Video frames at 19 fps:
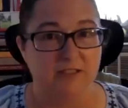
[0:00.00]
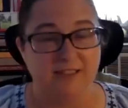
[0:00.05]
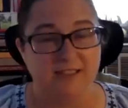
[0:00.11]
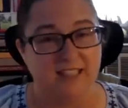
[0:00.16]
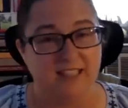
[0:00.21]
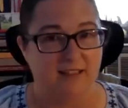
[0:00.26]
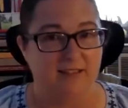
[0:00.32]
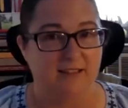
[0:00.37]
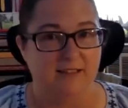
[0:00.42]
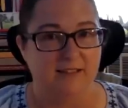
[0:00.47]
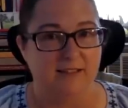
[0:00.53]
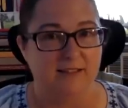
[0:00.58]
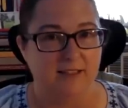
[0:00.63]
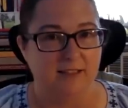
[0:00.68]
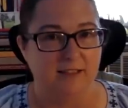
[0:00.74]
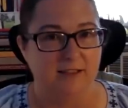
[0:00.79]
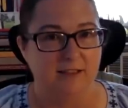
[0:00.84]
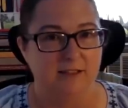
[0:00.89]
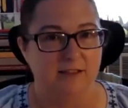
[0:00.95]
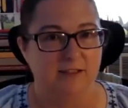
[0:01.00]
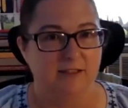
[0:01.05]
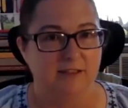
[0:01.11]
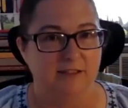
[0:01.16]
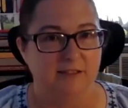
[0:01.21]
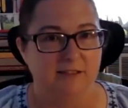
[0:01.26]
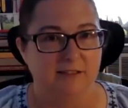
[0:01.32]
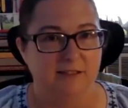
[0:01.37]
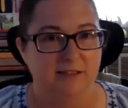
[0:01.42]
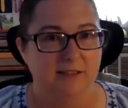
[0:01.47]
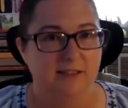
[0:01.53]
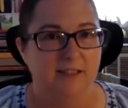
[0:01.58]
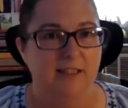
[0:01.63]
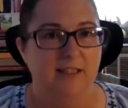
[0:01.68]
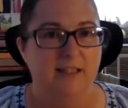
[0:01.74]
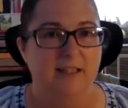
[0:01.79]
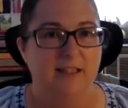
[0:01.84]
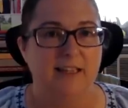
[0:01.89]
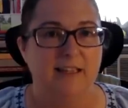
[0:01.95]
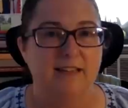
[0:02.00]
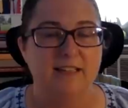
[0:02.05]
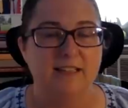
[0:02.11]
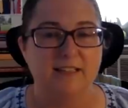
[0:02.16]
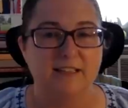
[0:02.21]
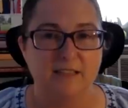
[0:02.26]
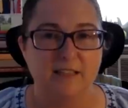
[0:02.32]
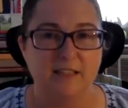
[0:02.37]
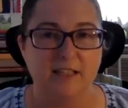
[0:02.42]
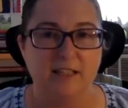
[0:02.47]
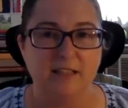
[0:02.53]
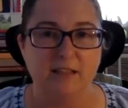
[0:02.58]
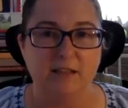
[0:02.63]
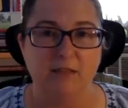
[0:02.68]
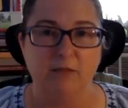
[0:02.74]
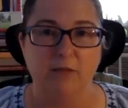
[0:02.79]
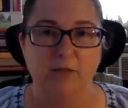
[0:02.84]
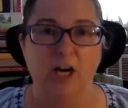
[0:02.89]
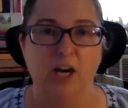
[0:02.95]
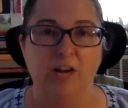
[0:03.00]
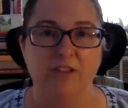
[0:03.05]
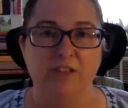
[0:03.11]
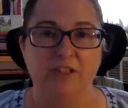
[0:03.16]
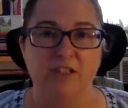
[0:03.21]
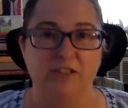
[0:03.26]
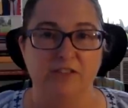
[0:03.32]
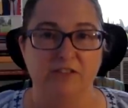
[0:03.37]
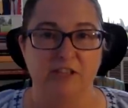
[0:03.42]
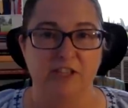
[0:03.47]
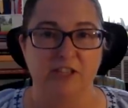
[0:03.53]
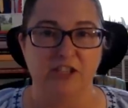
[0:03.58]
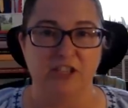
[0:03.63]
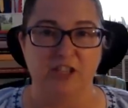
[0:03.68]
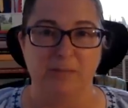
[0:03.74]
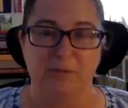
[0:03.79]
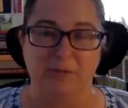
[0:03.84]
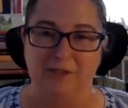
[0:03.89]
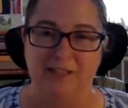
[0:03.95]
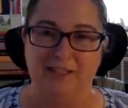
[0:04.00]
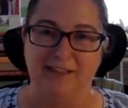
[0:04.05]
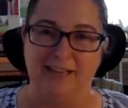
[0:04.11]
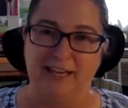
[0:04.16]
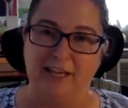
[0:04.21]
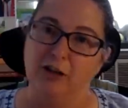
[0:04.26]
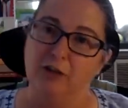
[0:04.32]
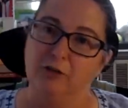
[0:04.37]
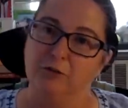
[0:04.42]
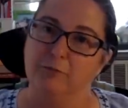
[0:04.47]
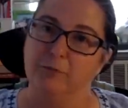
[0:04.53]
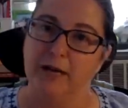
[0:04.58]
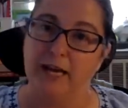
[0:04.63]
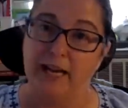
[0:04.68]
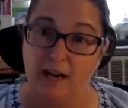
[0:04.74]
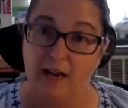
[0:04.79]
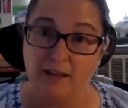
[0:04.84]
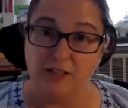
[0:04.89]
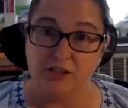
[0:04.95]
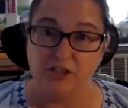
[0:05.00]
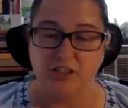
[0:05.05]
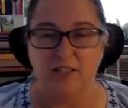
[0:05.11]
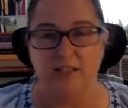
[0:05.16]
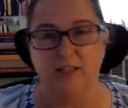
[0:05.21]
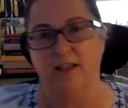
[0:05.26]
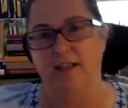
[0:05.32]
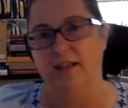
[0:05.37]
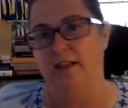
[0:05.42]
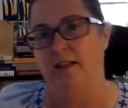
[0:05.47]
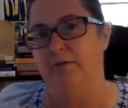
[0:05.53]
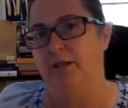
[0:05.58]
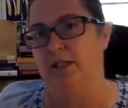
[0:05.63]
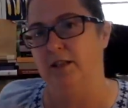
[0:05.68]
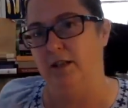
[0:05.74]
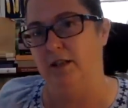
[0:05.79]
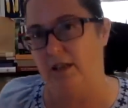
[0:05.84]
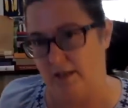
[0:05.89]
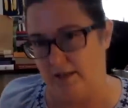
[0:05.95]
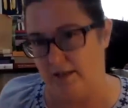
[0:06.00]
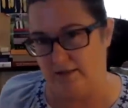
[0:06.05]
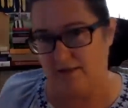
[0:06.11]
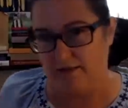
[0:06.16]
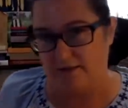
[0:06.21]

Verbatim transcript: it's ethnicity. Ethnicity, we often differentiate between like, oh, biology and we and